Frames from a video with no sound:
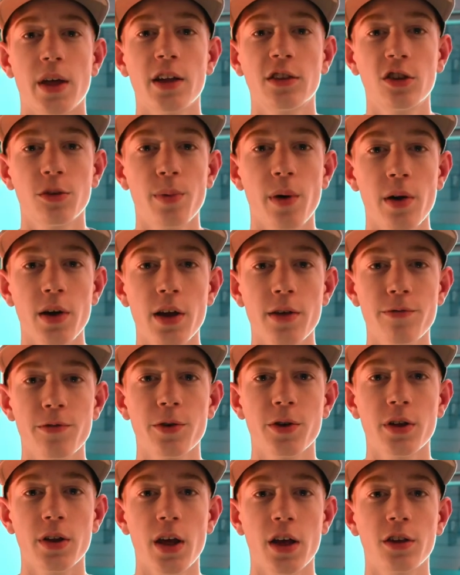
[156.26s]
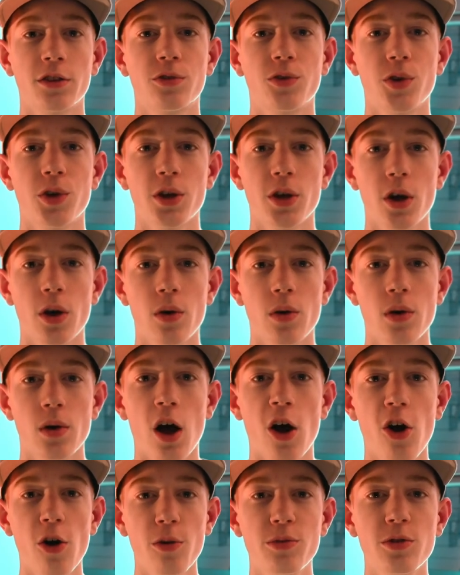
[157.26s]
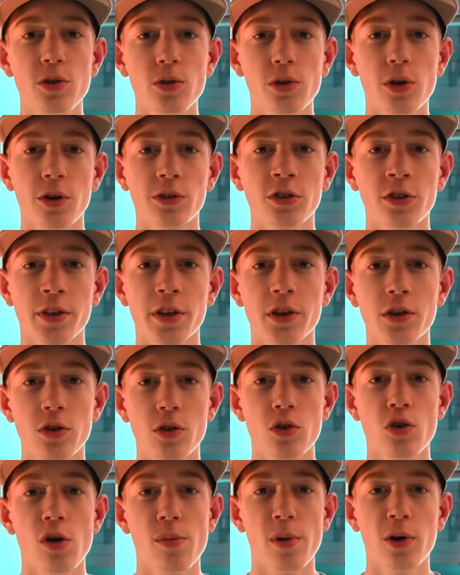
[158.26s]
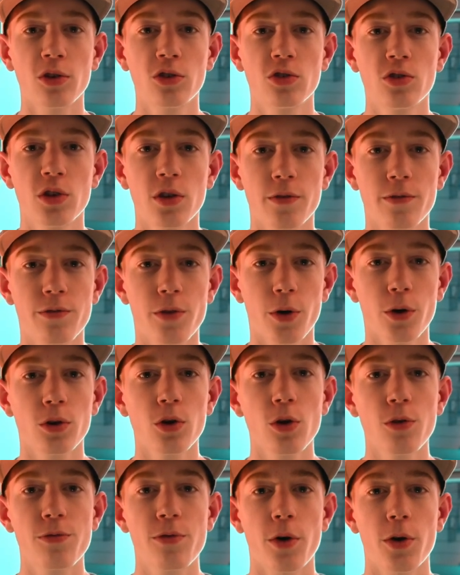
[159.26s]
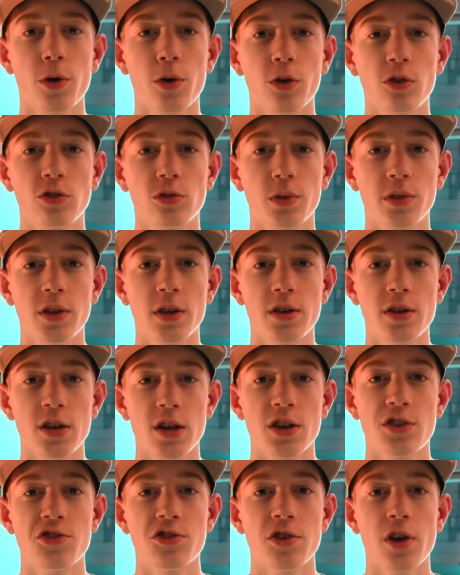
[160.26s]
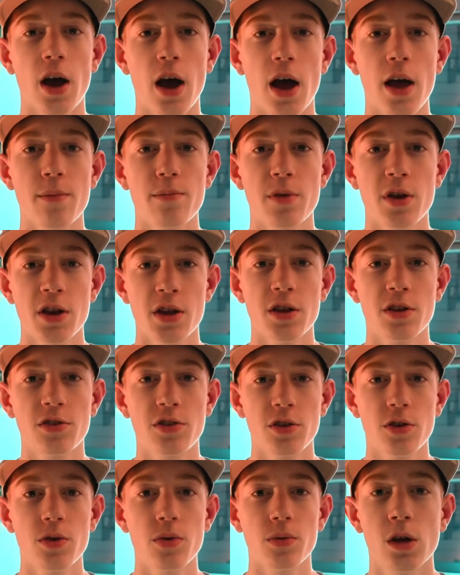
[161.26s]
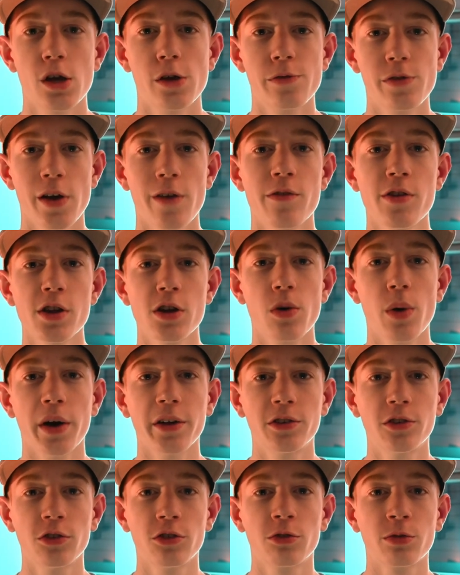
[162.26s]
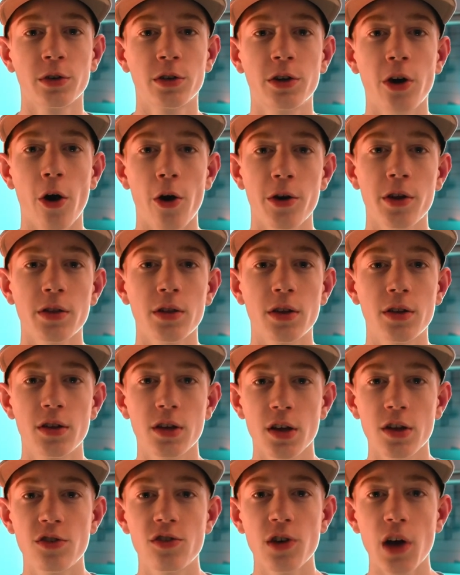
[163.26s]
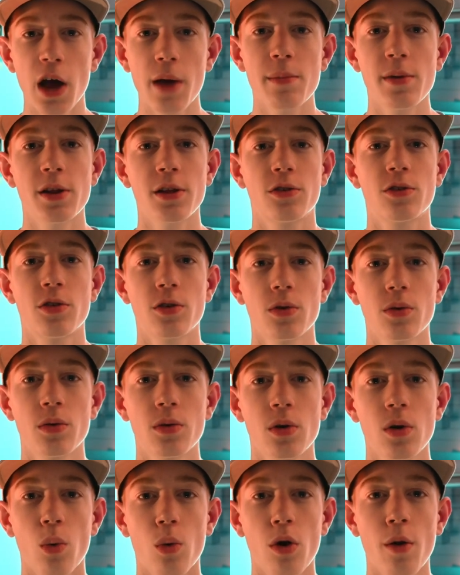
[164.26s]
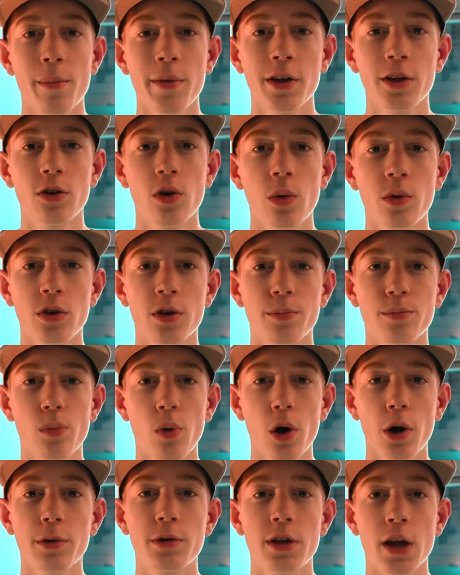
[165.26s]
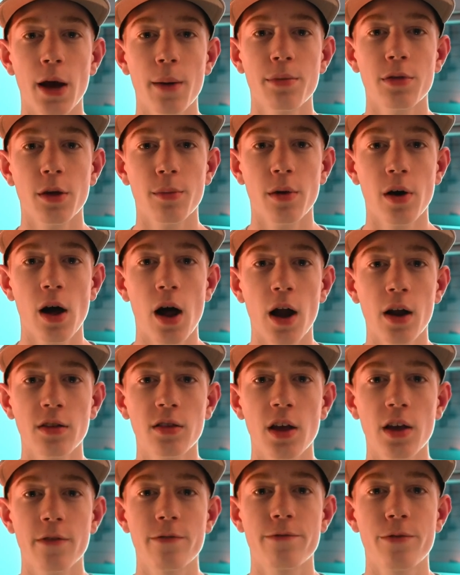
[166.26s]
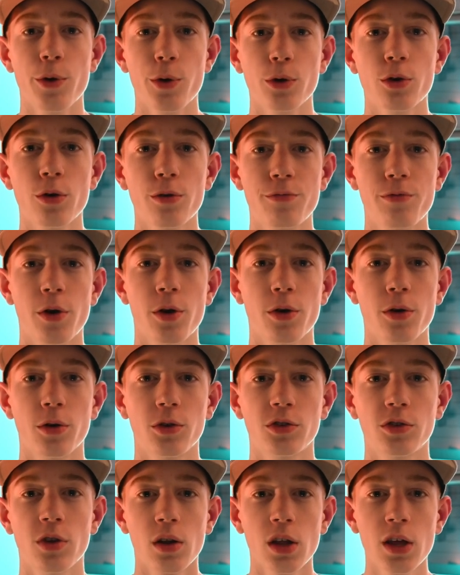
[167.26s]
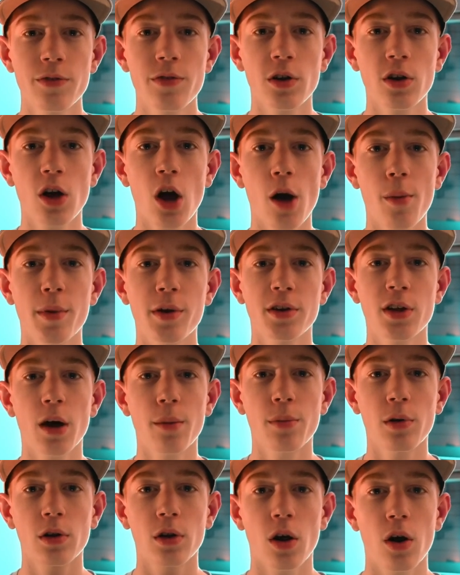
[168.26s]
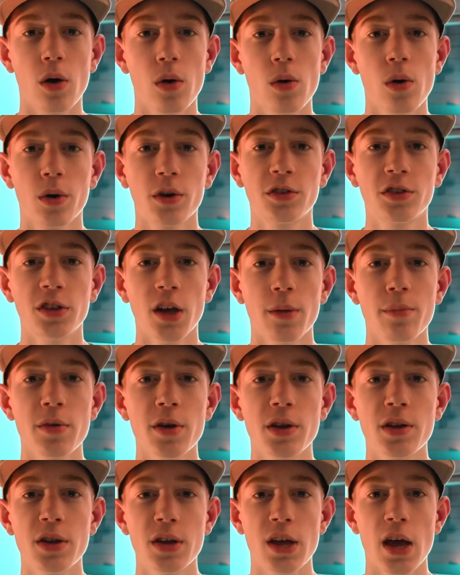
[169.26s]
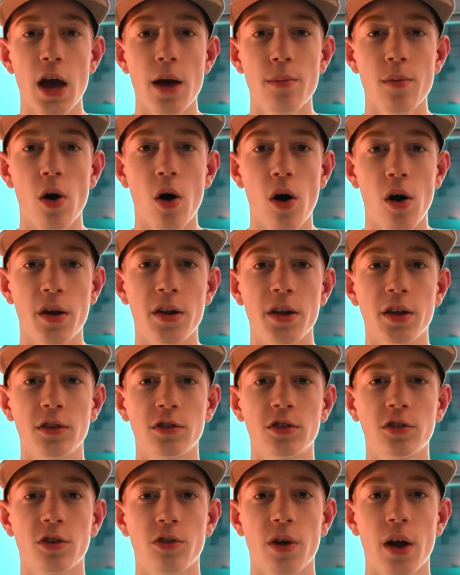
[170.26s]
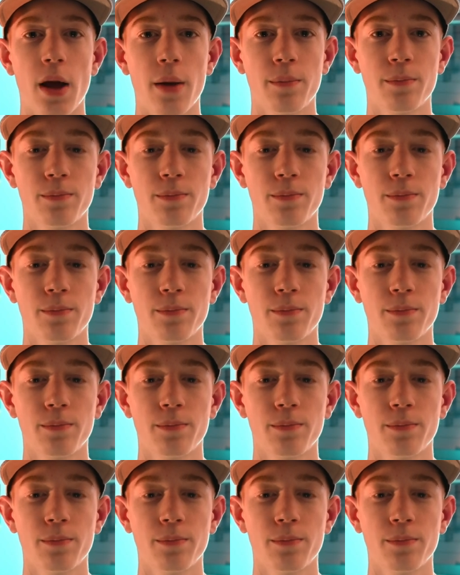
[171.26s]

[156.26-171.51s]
That's about it for today's video. I hope you learned something new about shooting vertical photos with the DJI Mini 2. If you have any questions regarding the DJI Mini 2 or want me to go into more depth about how to take vertical photos, leave a comment down below or send me a DM on Instagram.